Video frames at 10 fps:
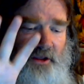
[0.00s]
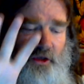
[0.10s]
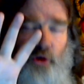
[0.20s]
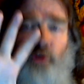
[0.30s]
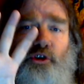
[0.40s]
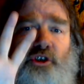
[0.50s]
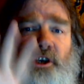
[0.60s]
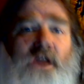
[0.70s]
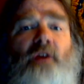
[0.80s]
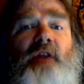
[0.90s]
"You
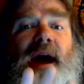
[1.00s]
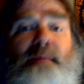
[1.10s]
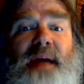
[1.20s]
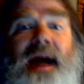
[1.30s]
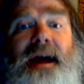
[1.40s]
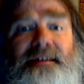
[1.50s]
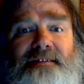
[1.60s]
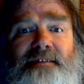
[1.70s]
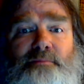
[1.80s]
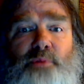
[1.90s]
shall not
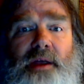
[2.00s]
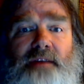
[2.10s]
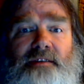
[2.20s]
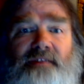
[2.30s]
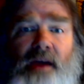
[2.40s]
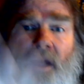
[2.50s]
pass this place."